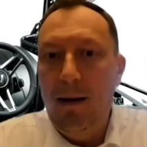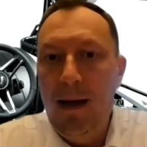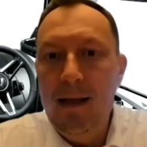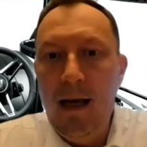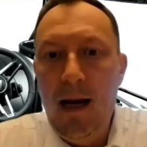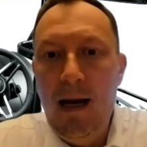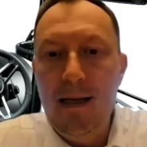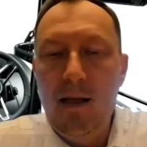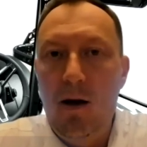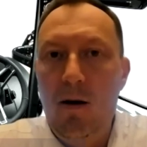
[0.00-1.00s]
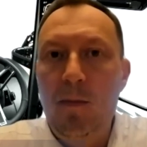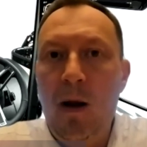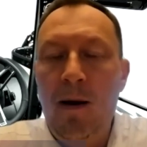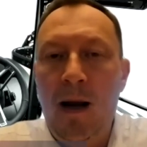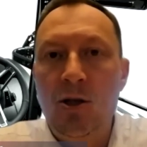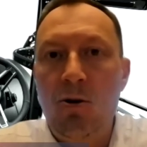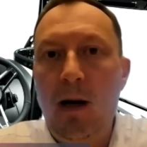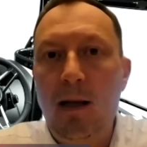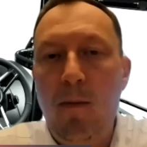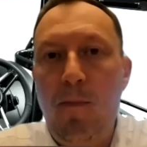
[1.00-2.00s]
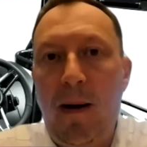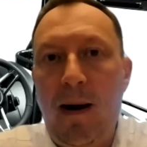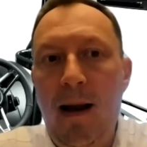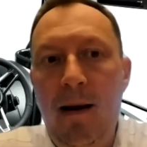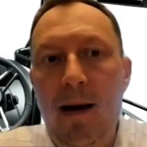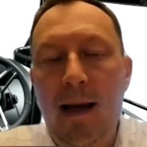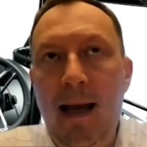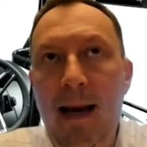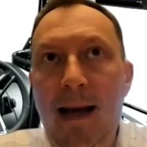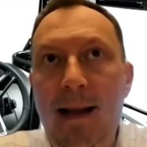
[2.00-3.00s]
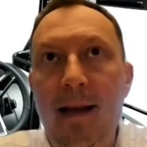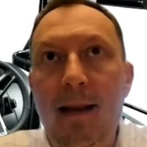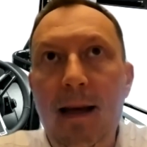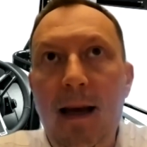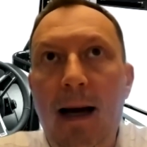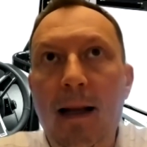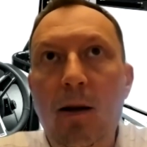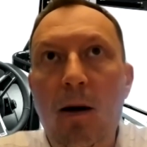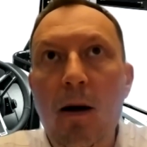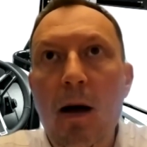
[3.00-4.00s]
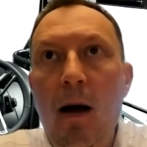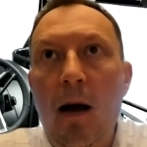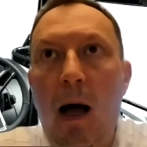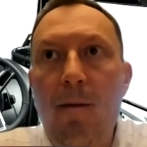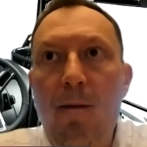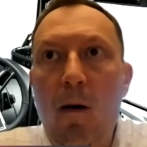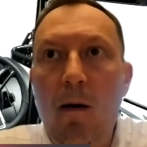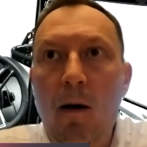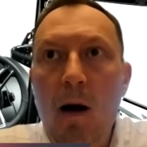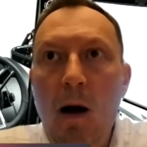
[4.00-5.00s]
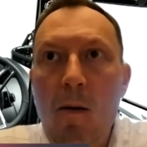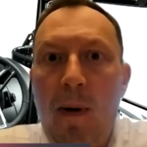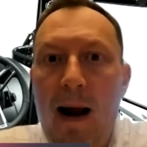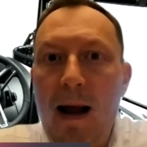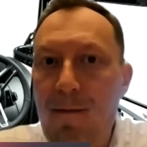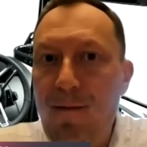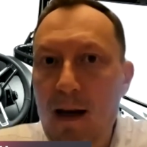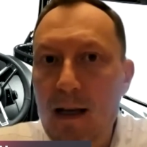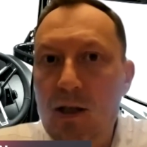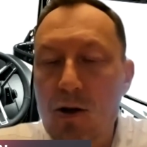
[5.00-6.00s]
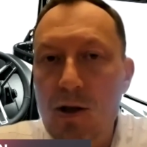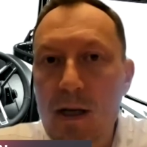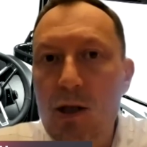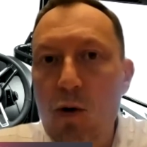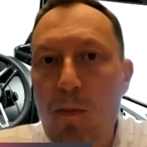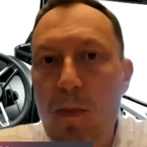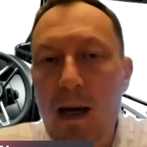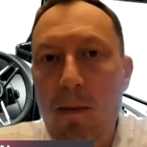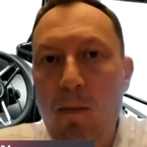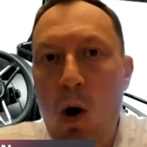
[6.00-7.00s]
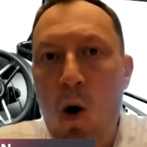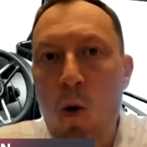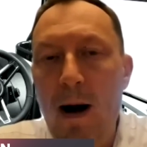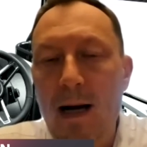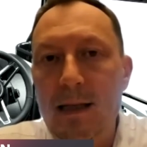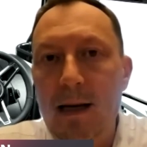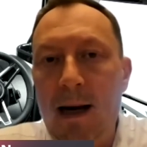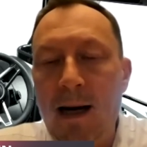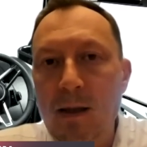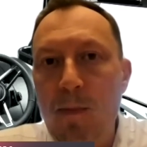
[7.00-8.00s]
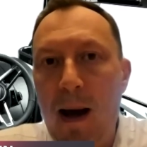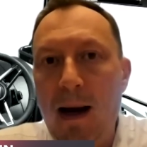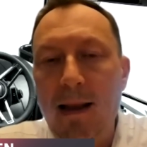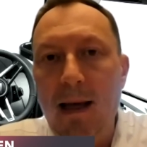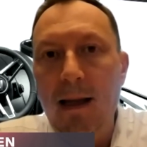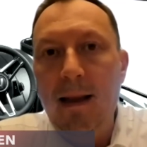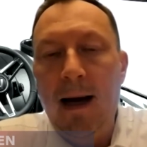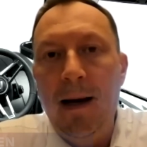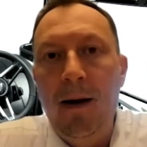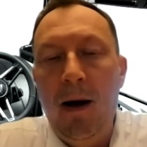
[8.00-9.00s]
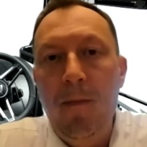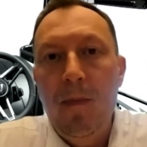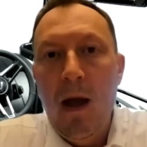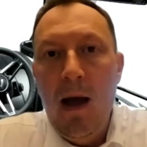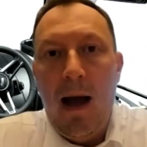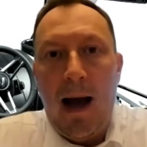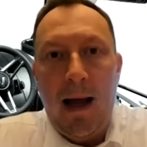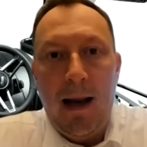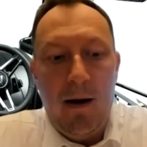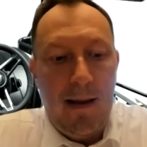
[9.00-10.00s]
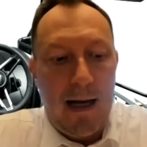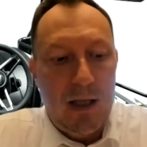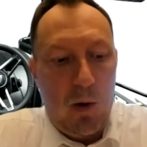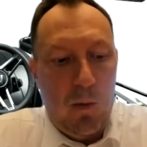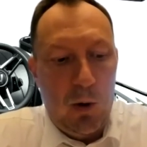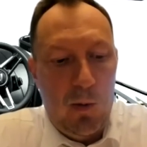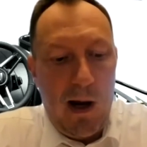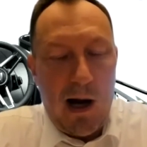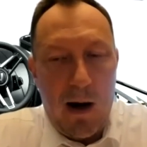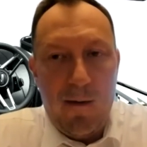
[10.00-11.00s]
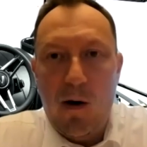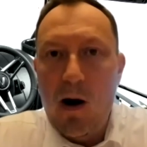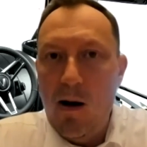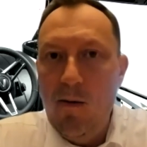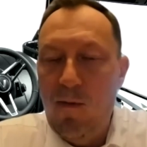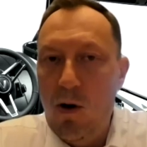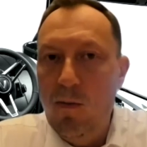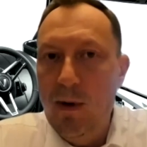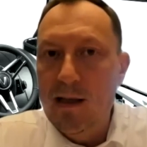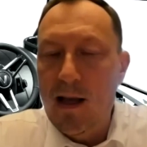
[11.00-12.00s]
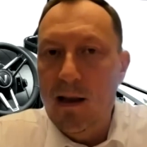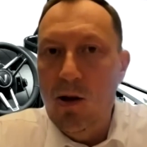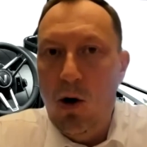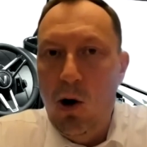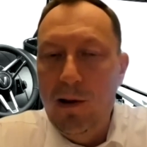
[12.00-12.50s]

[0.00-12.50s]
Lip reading: It is naturally the brand identity and the kind of brand features needs to be always respected. And that's what we kind of come from, is that all